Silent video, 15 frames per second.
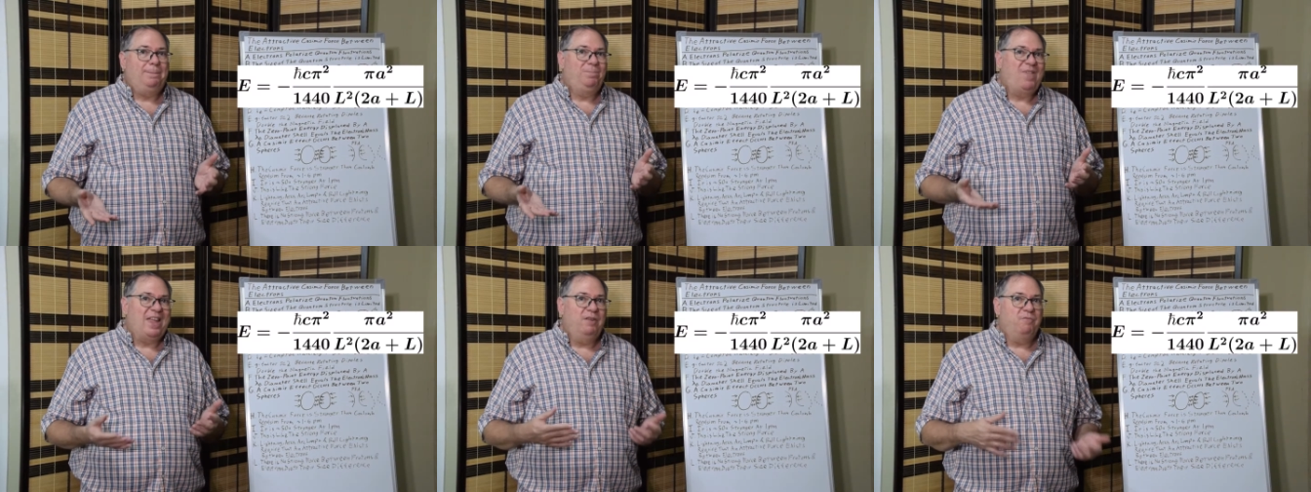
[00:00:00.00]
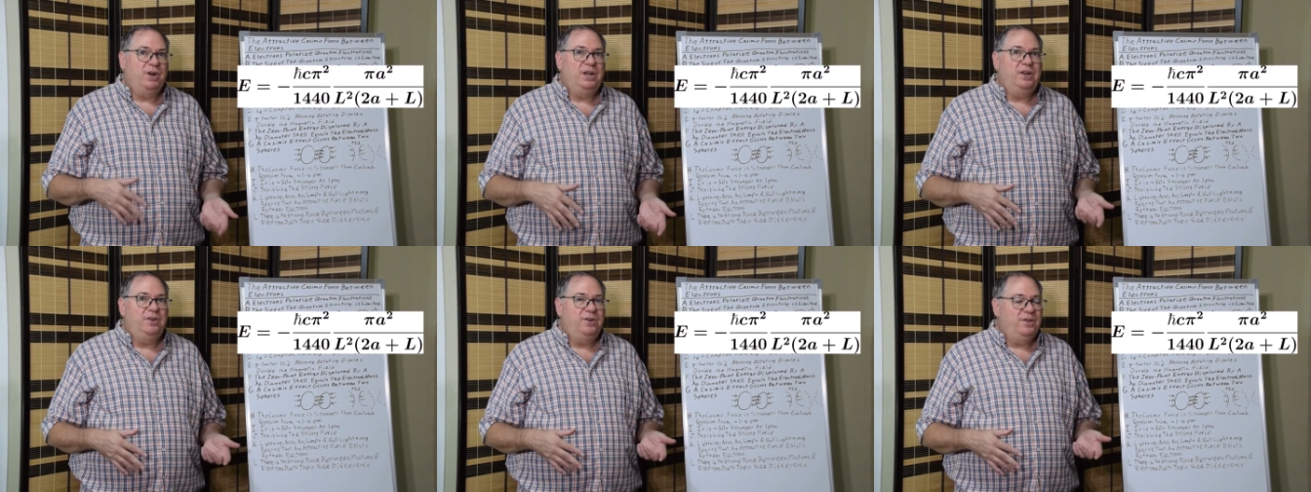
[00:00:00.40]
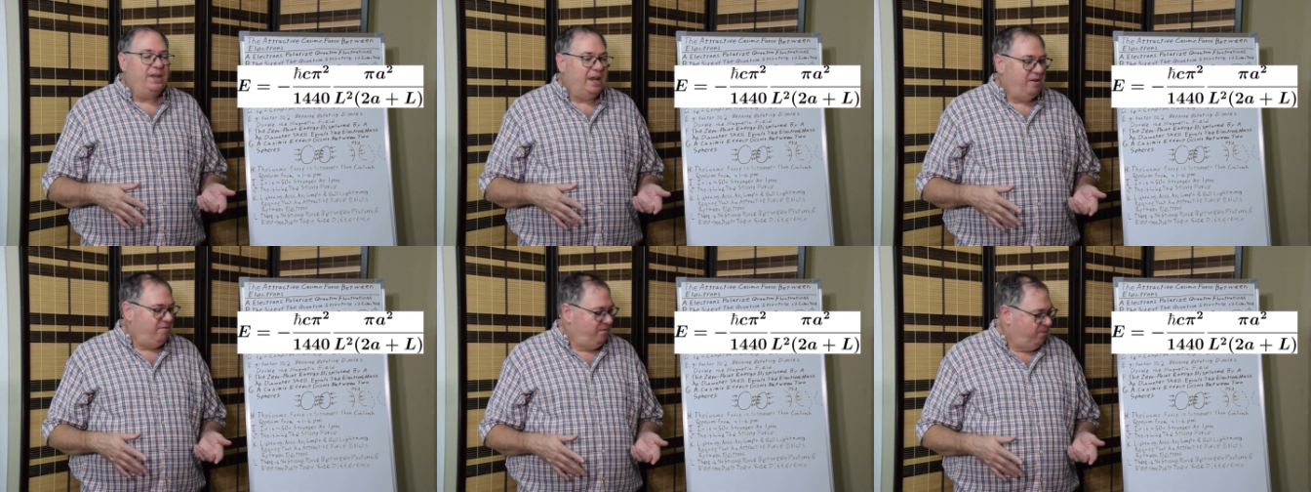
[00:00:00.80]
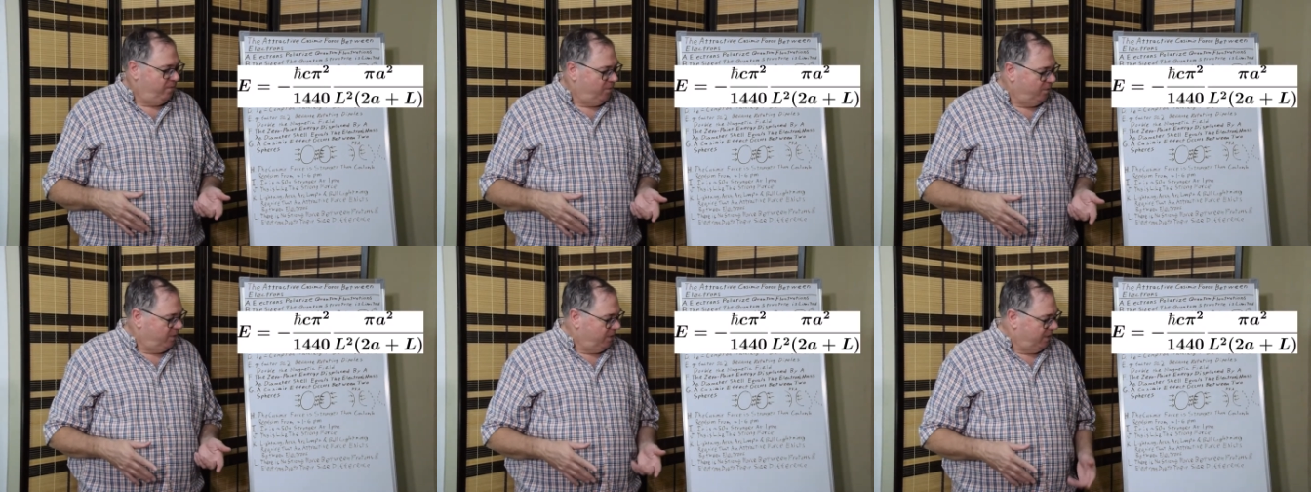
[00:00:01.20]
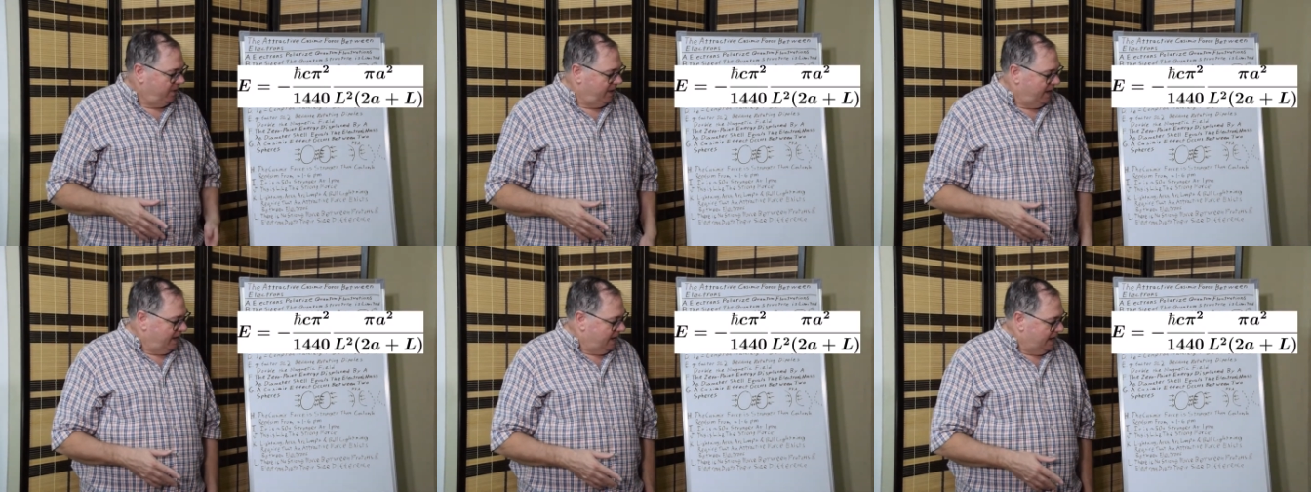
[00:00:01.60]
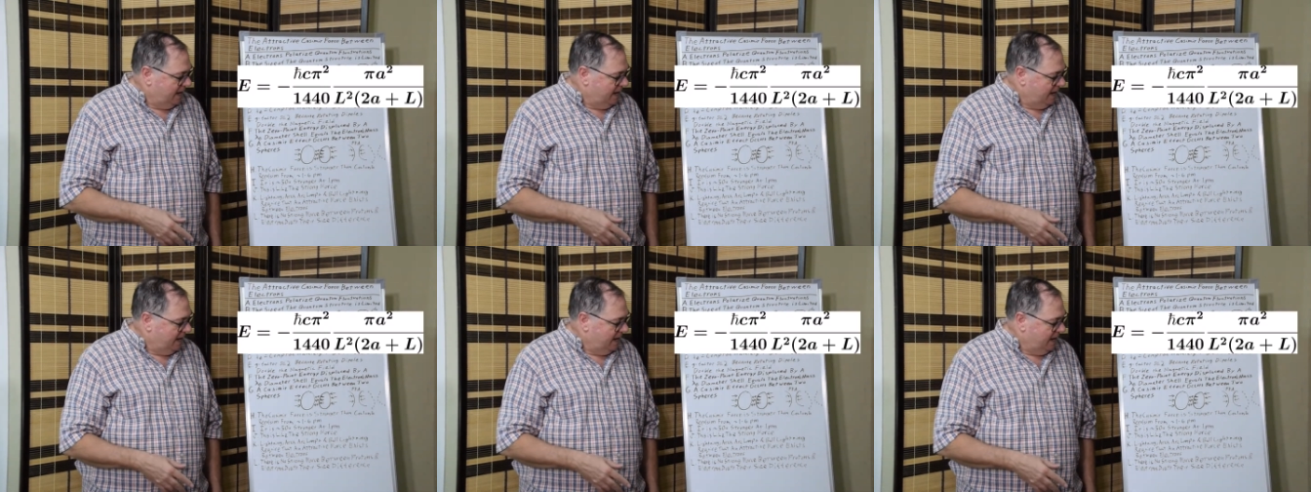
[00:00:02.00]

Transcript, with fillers: And when you do that for